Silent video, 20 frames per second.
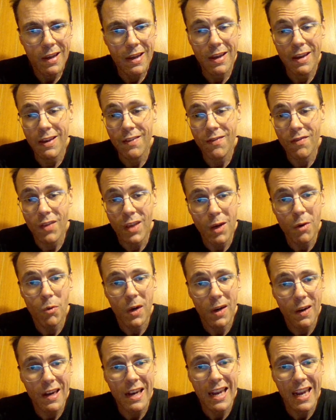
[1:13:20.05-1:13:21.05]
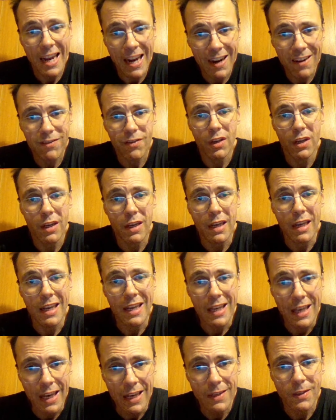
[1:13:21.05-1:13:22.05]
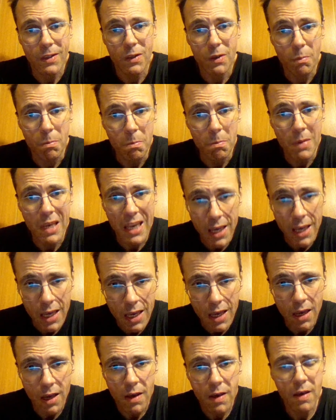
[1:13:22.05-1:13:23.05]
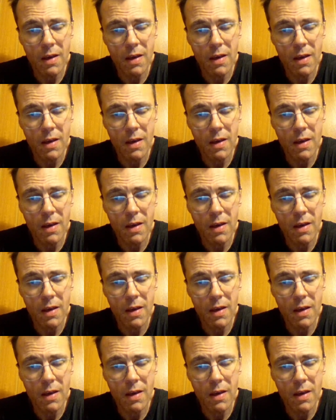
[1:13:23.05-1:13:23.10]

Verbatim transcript: and they were acting against me